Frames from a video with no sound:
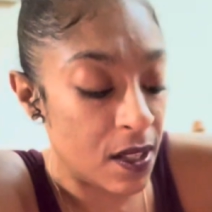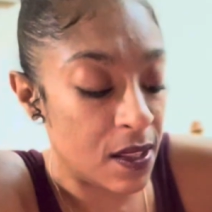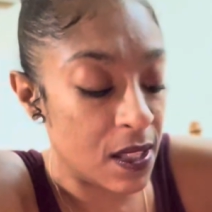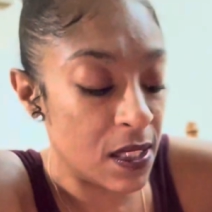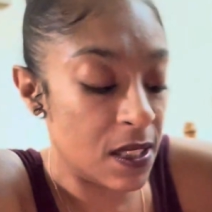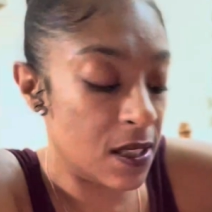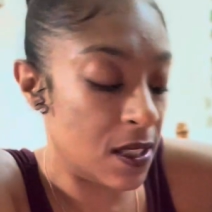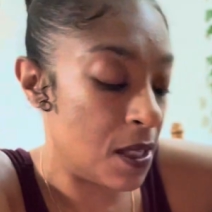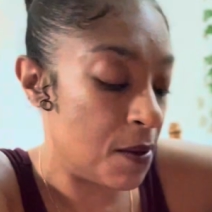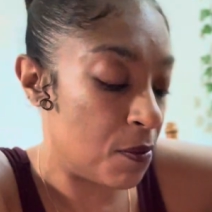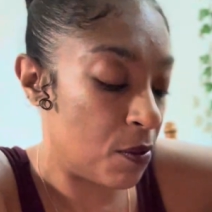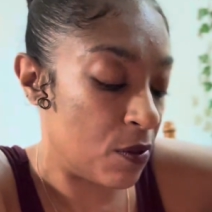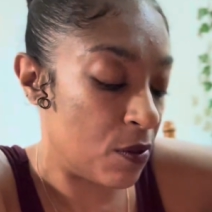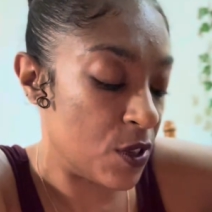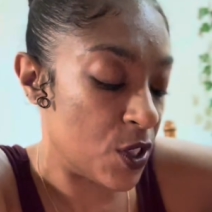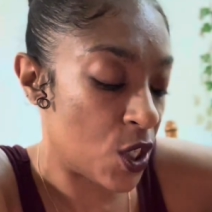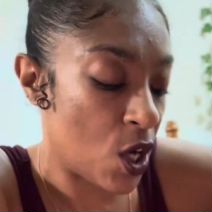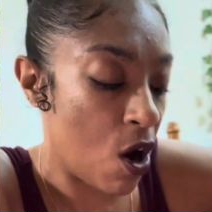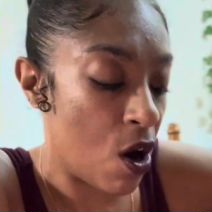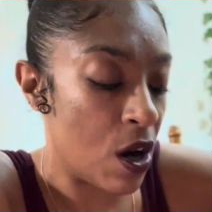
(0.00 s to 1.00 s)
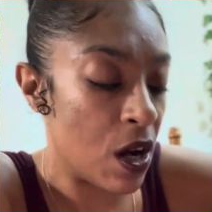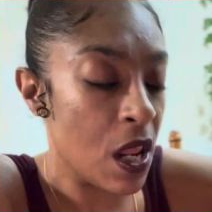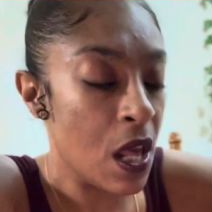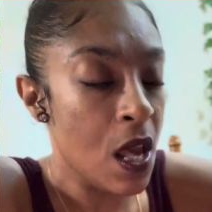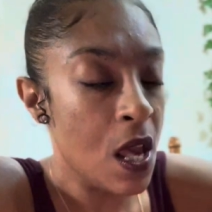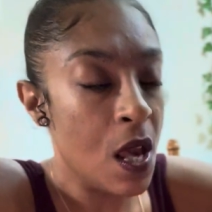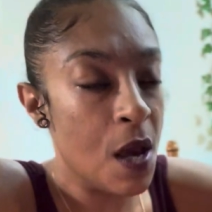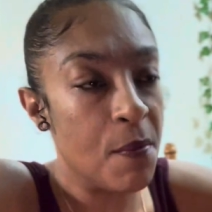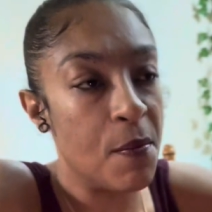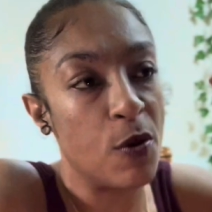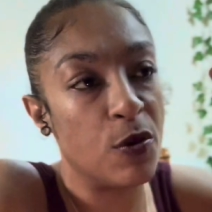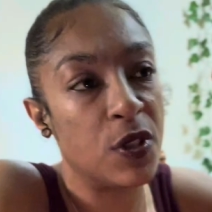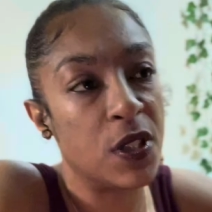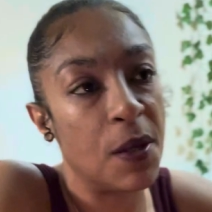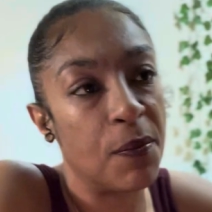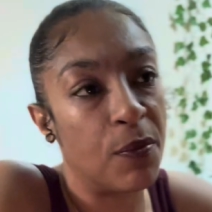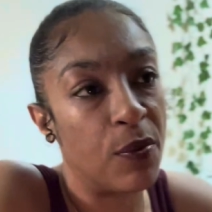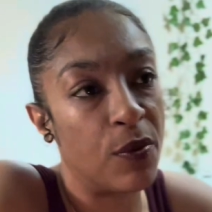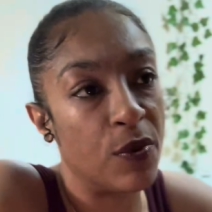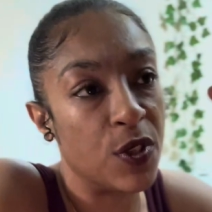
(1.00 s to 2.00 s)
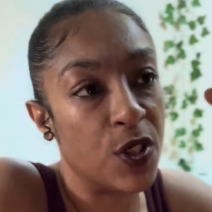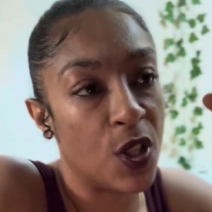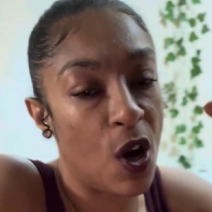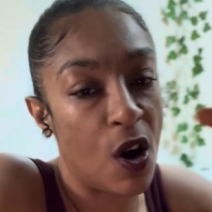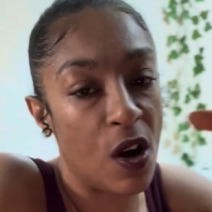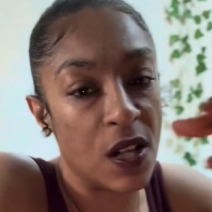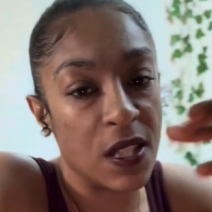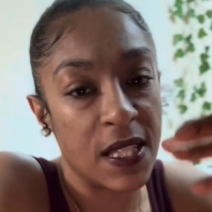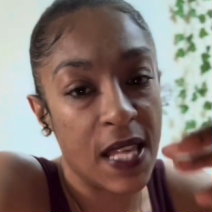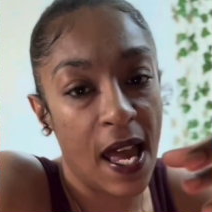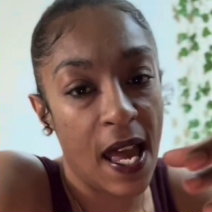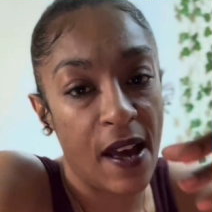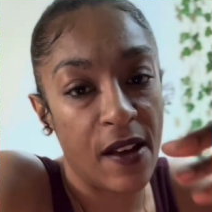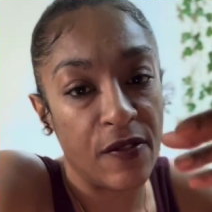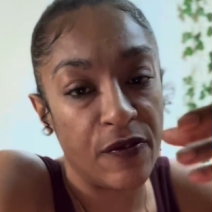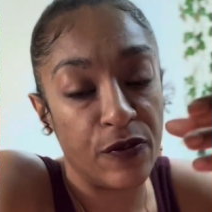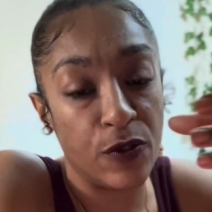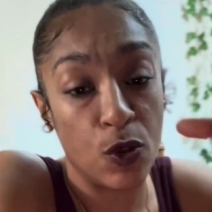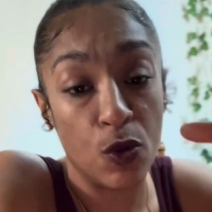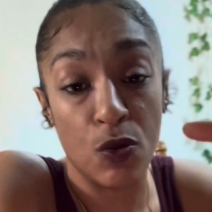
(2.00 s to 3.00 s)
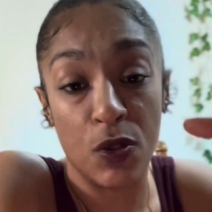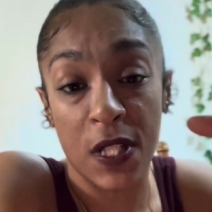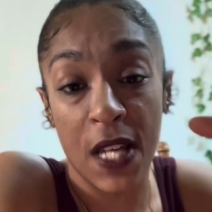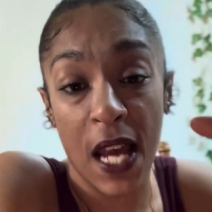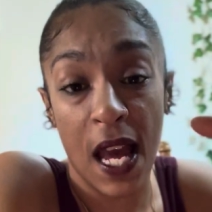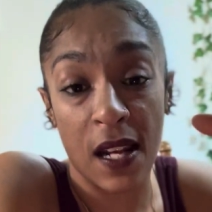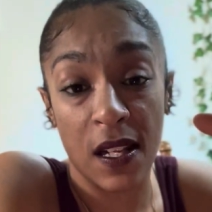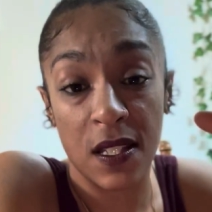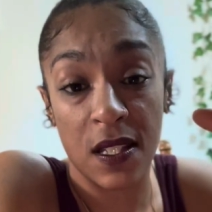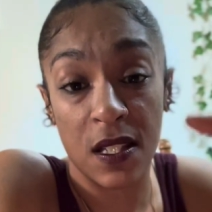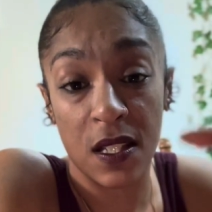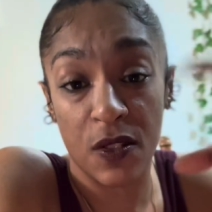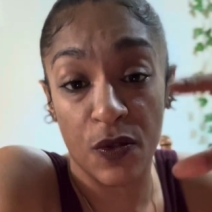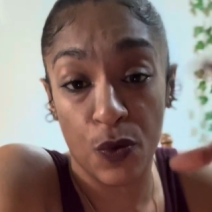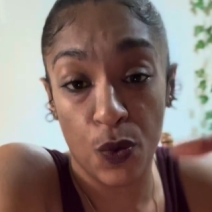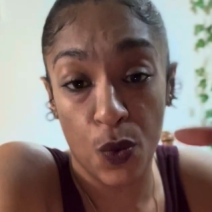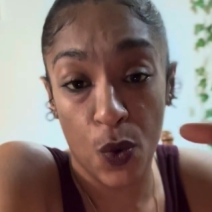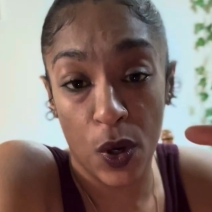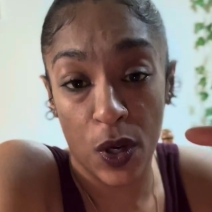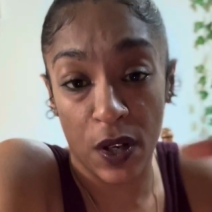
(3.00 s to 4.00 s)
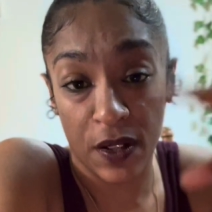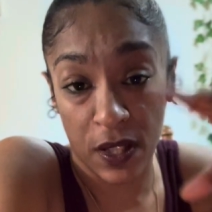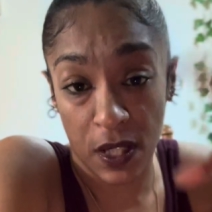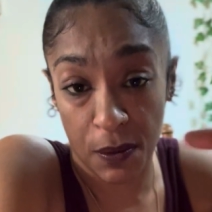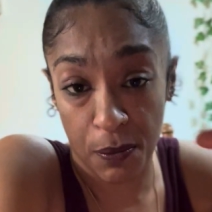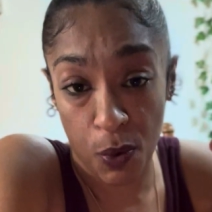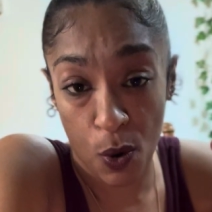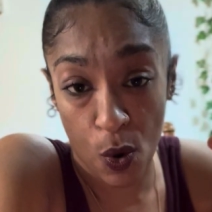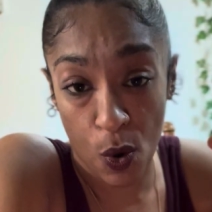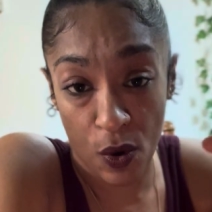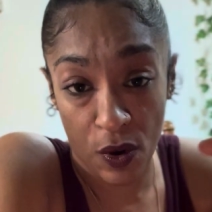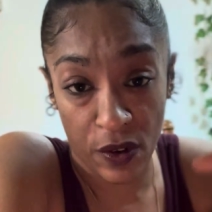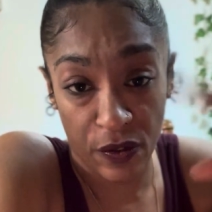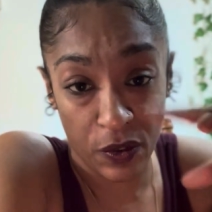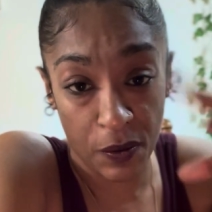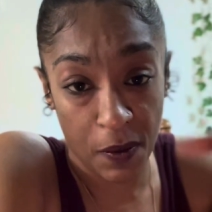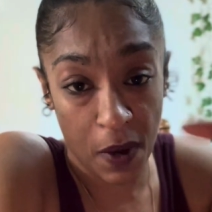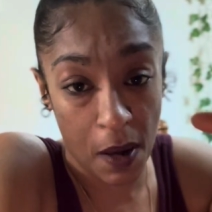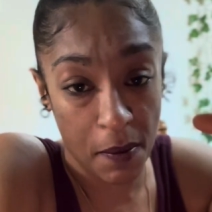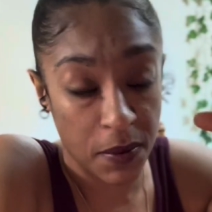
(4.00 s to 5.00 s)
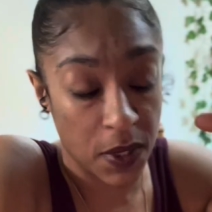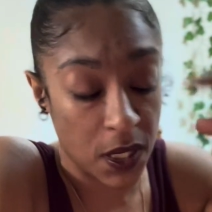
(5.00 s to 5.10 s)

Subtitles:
this temperance card. Most temperance cards have two chalices of water that they're pouring from cup to